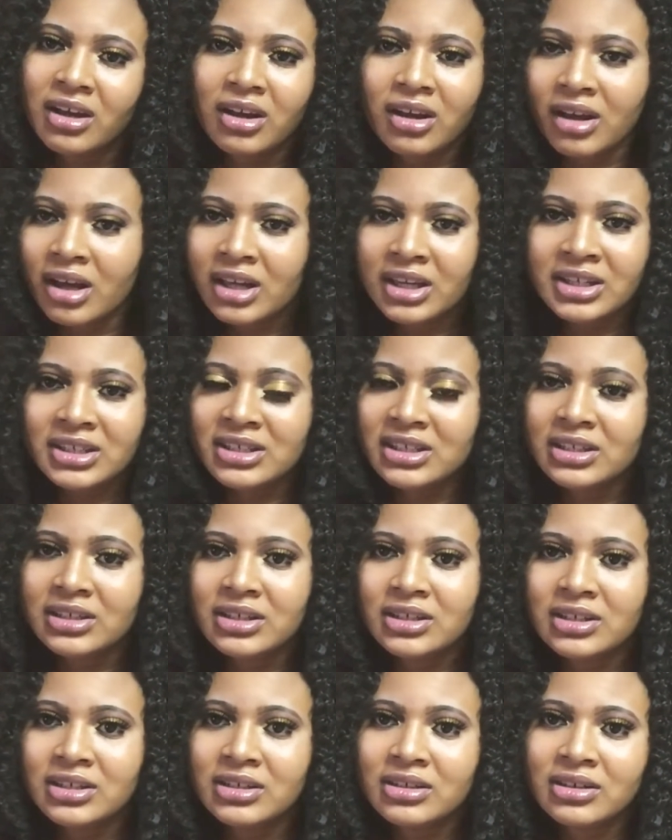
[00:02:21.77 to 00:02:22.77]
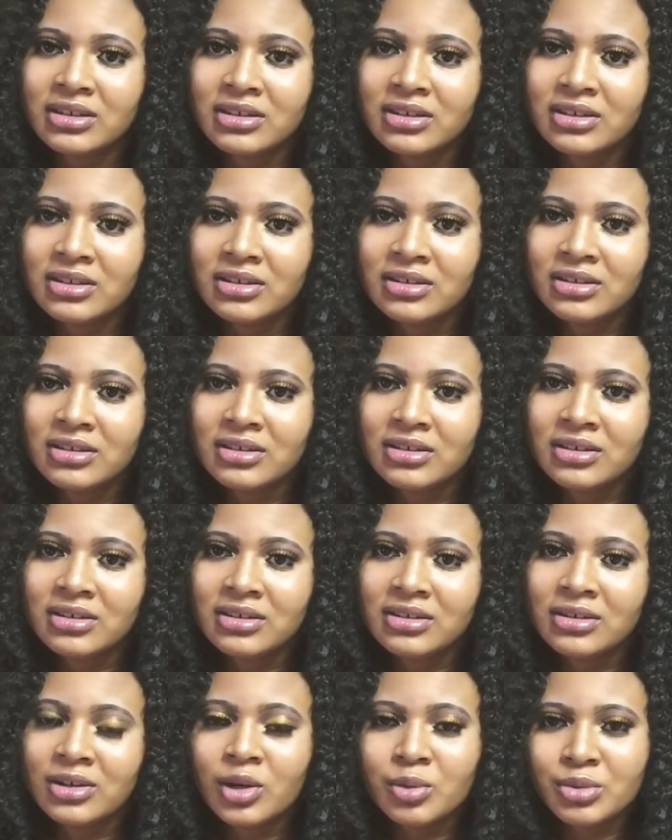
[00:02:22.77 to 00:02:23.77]
I eat anything,
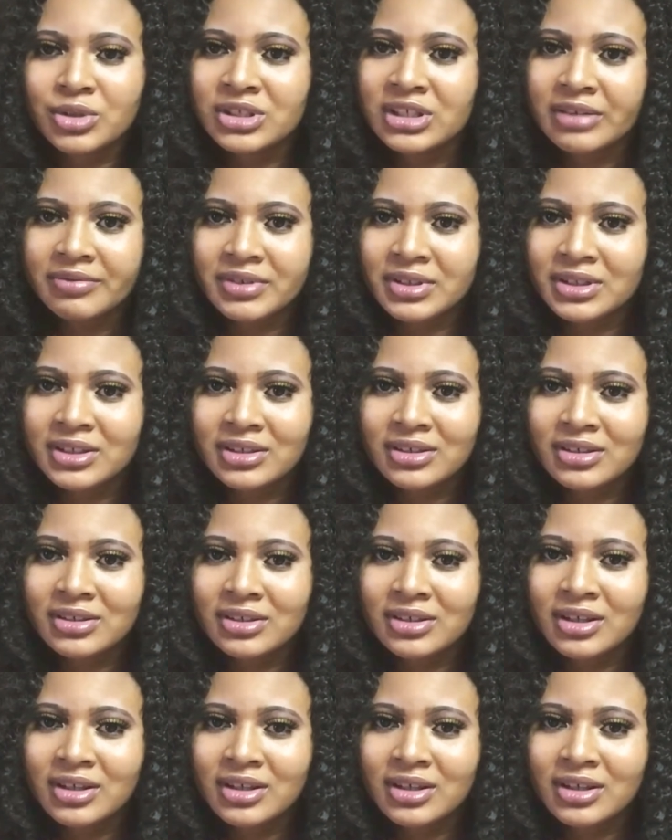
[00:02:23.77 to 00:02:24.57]
almost everything.